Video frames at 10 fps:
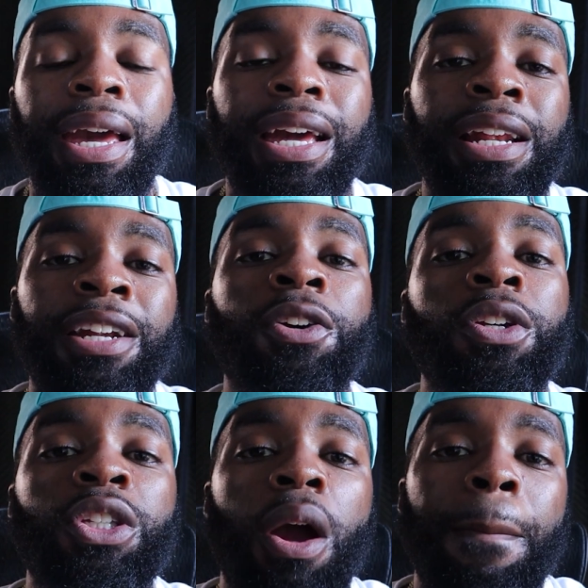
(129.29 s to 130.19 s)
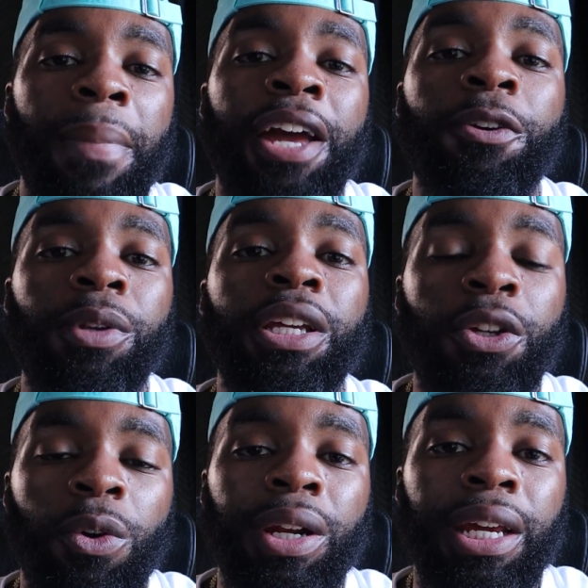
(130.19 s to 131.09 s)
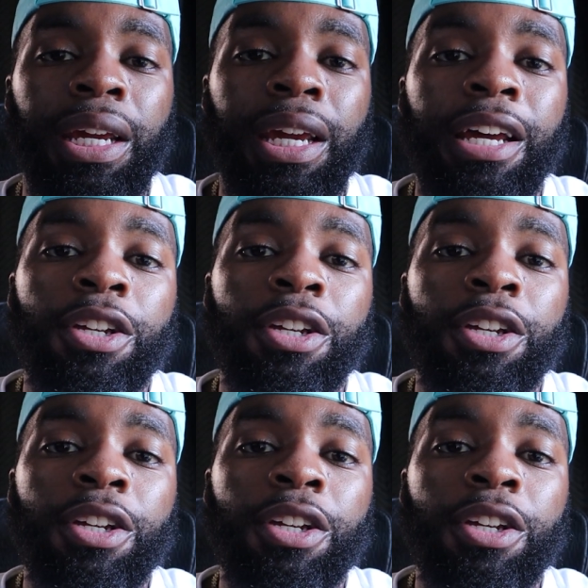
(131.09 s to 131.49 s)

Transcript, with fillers: and then it's going to start manually doing it,